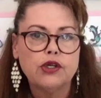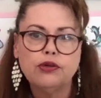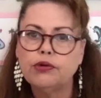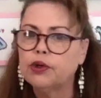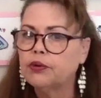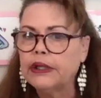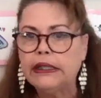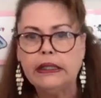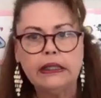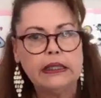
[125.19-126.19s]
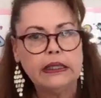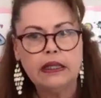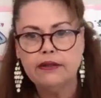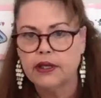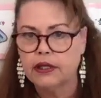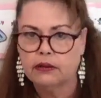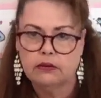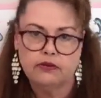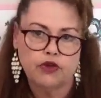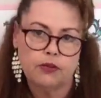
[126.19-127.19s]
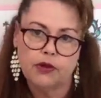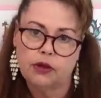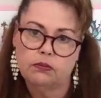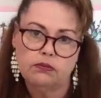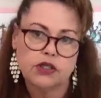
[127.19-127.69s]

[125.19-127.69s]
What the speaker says: You don't need anything from them.